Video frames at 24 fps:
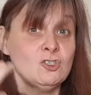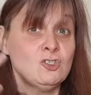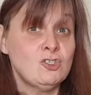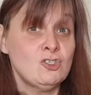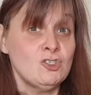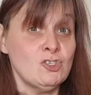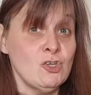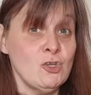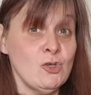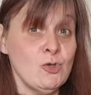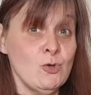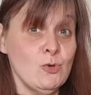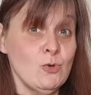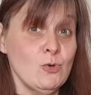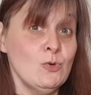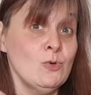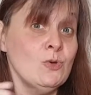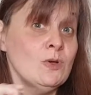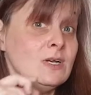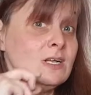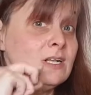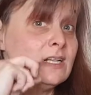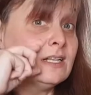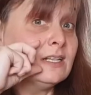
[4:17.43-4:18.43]

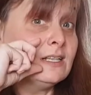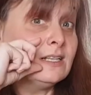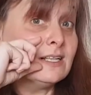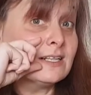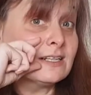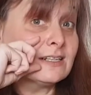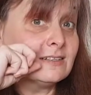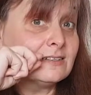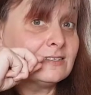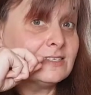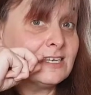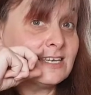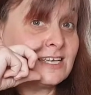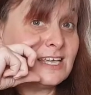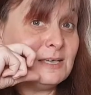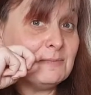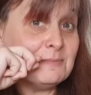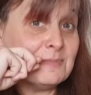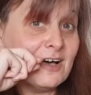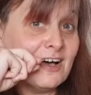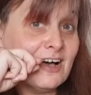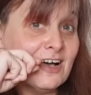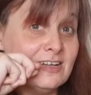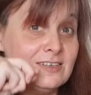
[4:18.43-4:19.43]
Two little dicky
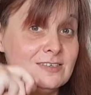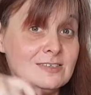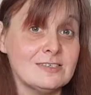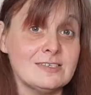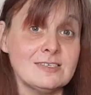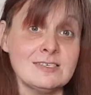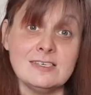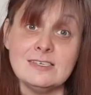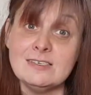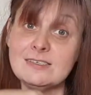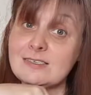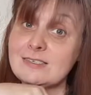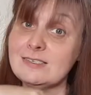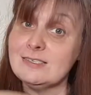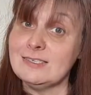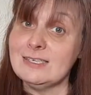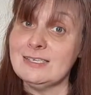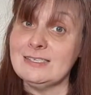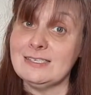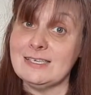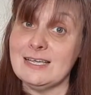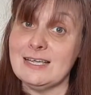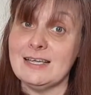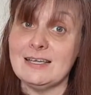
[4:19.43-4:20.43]
birds
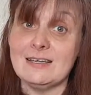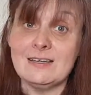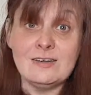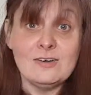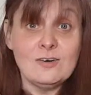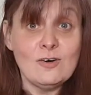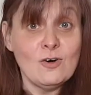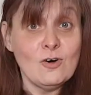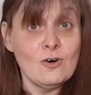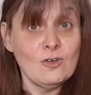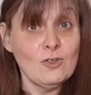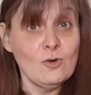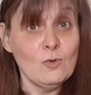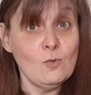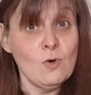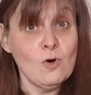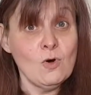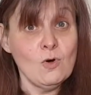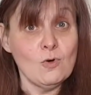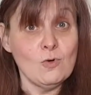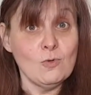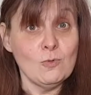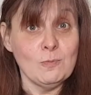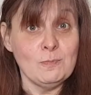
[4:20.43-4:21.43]
sitting on a
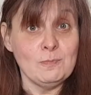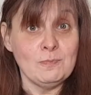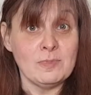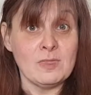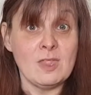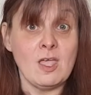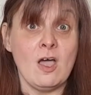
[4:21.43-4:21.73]
wall.